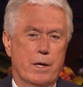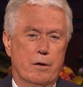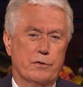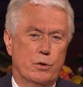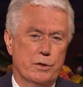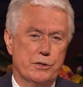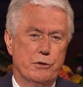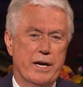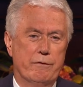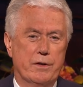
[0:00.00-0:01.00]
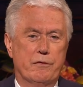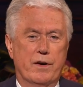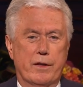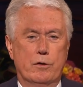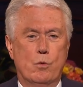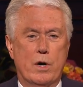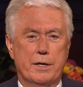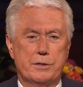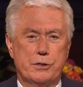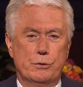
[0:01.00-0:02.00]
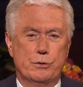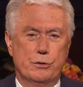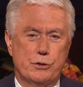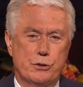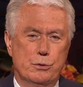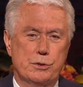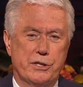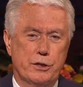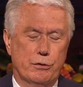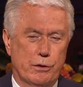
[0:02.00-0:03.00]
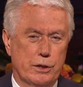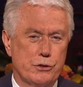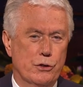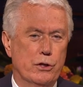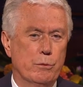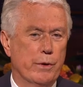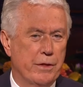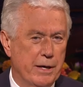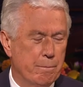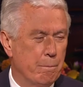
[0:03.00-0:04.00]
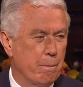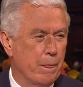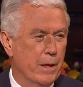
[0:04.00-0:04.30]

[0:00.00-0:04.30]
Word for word: Of course, your Heavenly Father wants you to choose eternal joy with him,